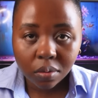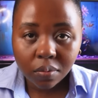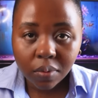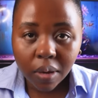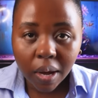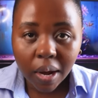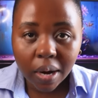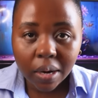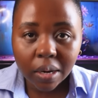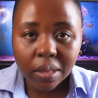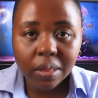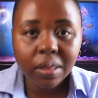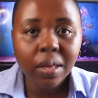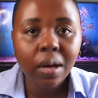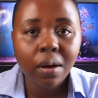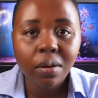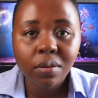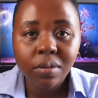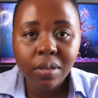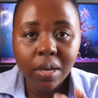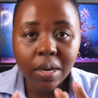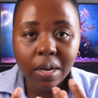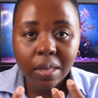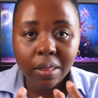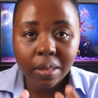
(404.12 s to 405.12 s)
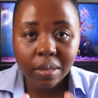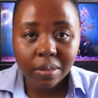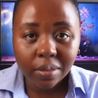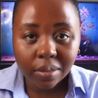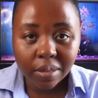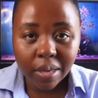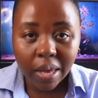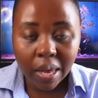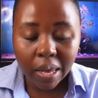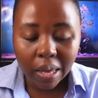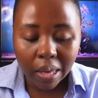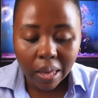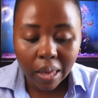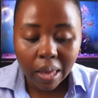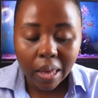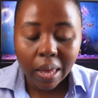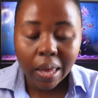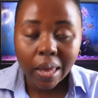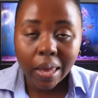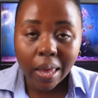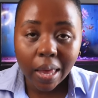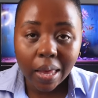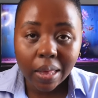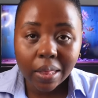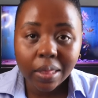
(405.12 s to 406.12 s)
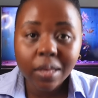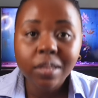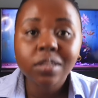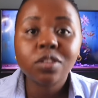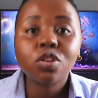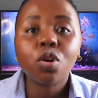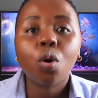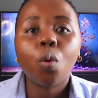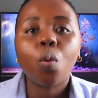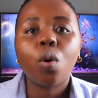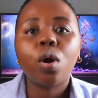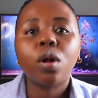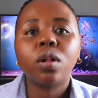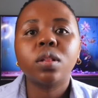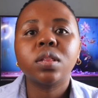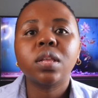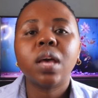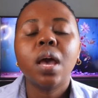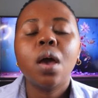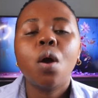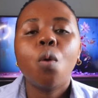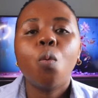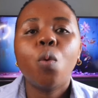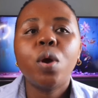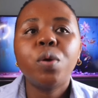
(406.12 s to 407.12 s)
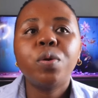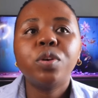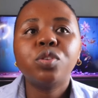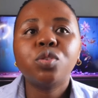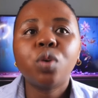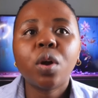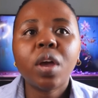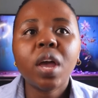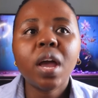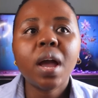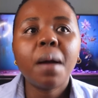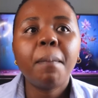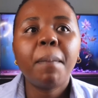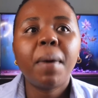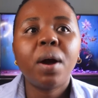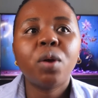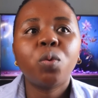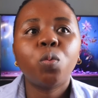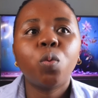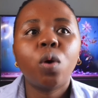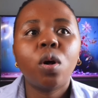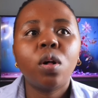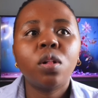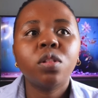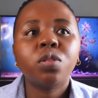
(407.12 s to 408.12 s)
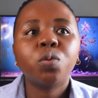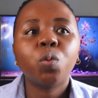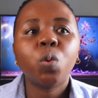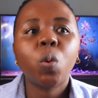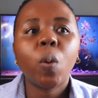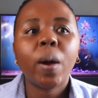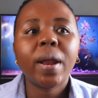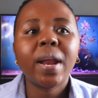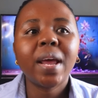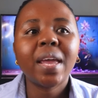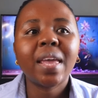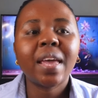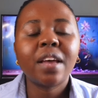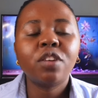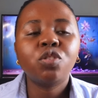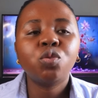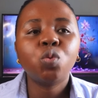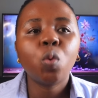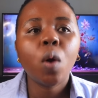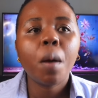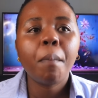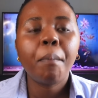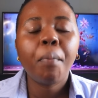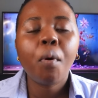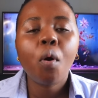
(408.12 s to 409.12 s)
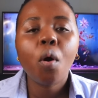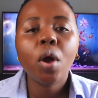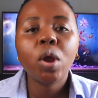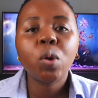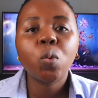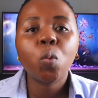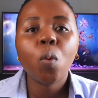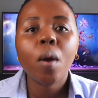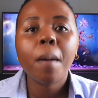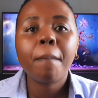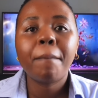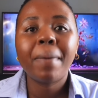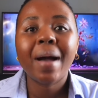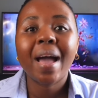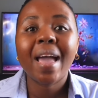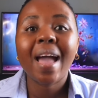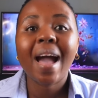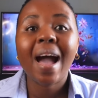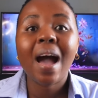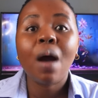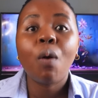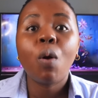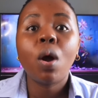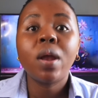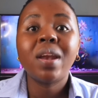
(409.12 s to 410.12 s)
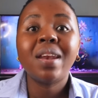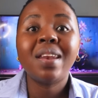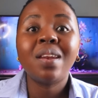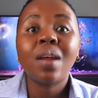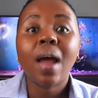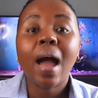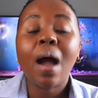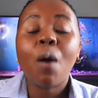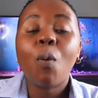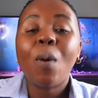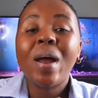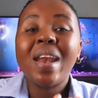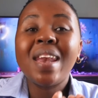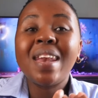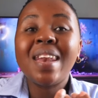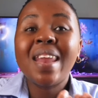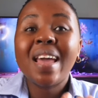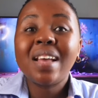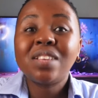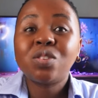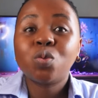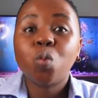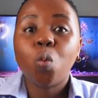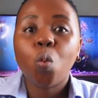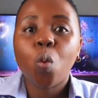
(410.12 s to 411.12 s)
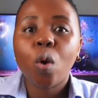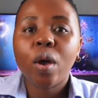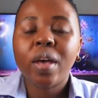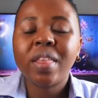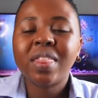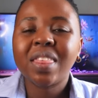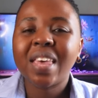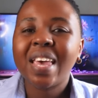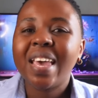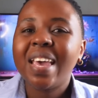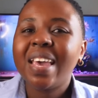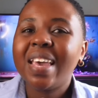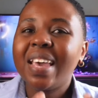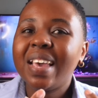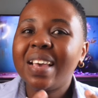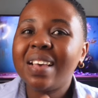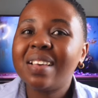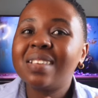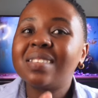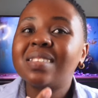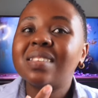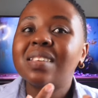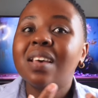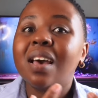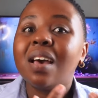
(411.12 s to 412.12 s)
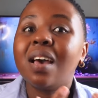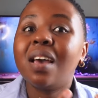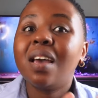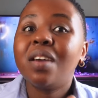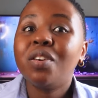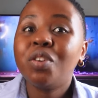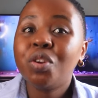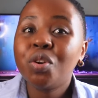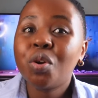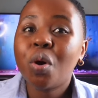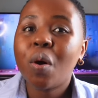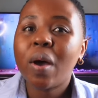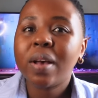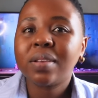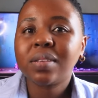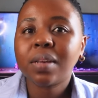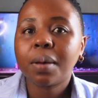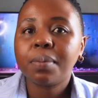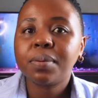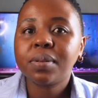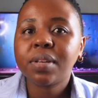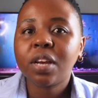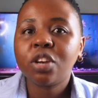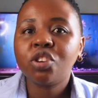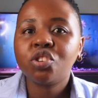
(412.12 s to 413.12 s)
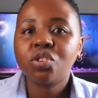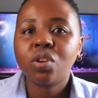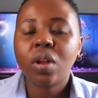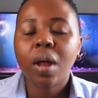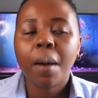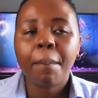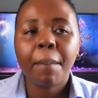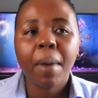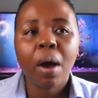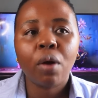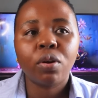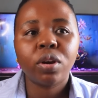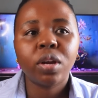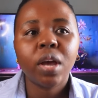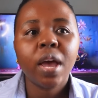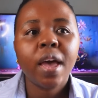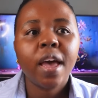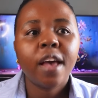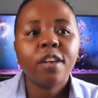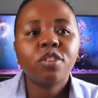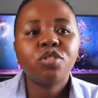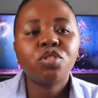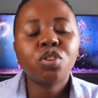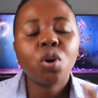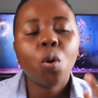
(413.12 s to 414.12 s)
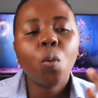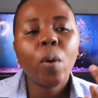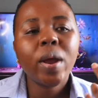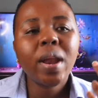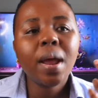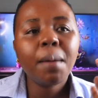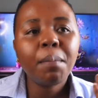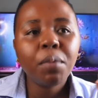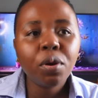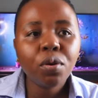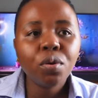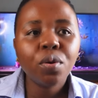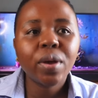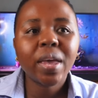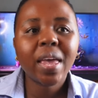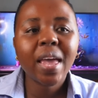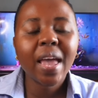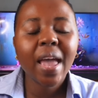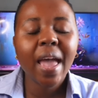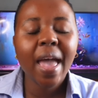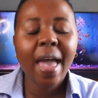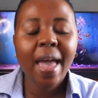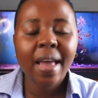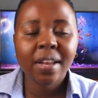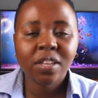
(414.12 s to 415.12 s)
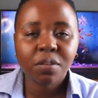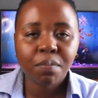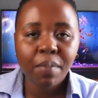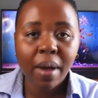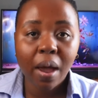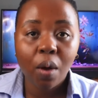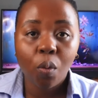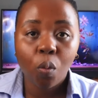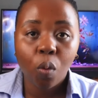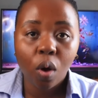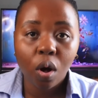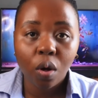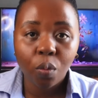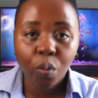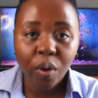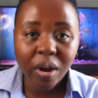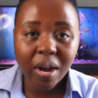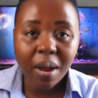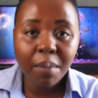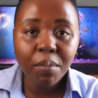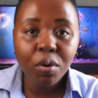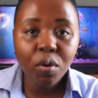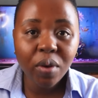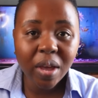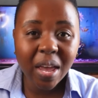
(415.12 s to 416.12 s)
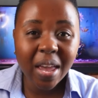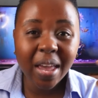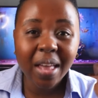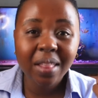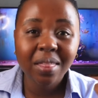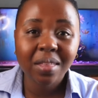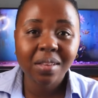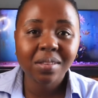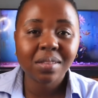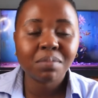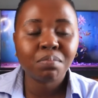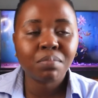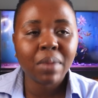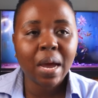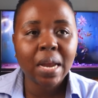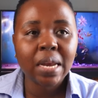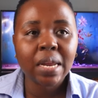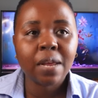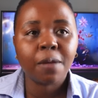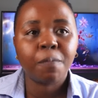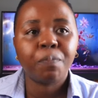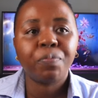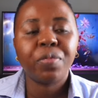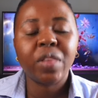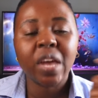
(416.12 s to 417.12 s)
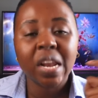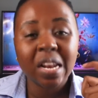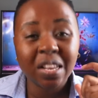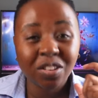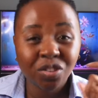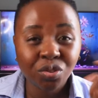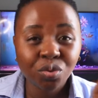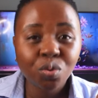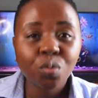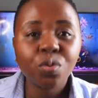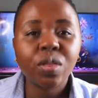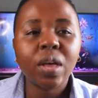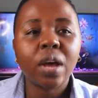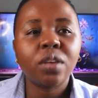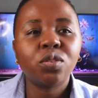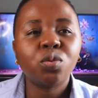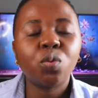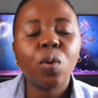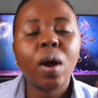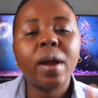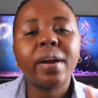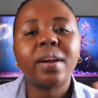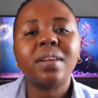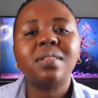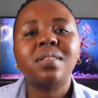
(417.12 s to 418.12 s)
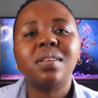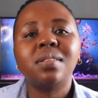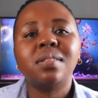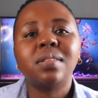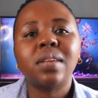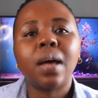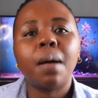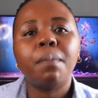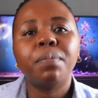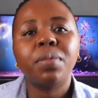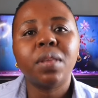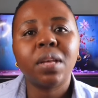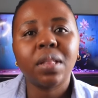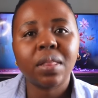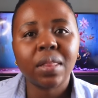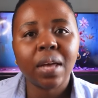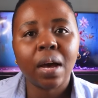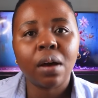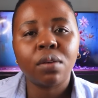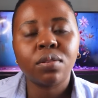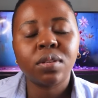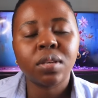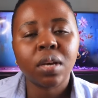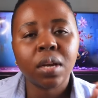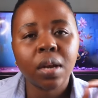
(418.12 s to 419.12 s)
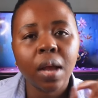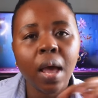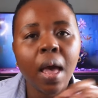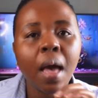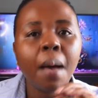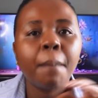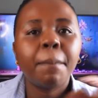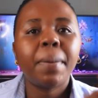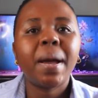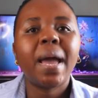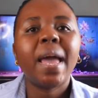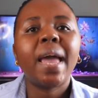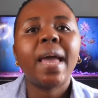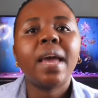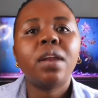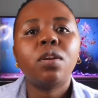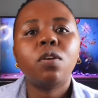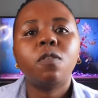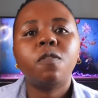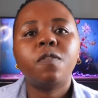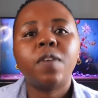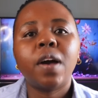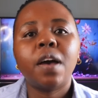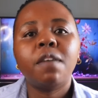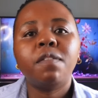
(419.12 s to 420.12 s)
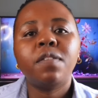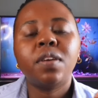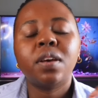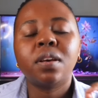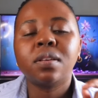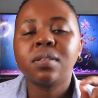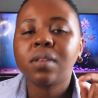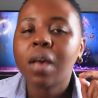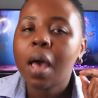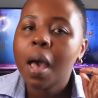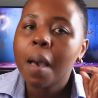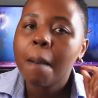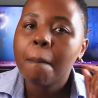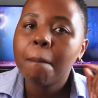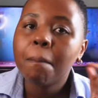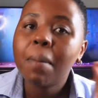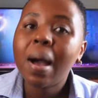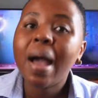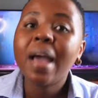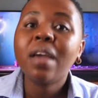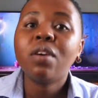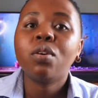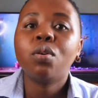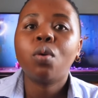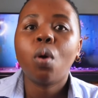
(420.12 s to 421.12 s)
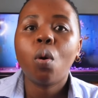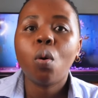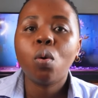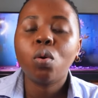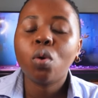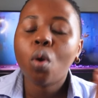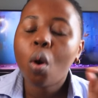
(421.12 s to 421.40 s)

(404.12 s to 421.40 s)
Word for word: 100,000 and then saying, hey, that's your world. When we're talking about wealth, we want to get to a point whereby our, our net worth is you know a substantial amount and so when i'm looking at my wall when i'm looking at this money that is two, 200 and something thousand by end of five years my goal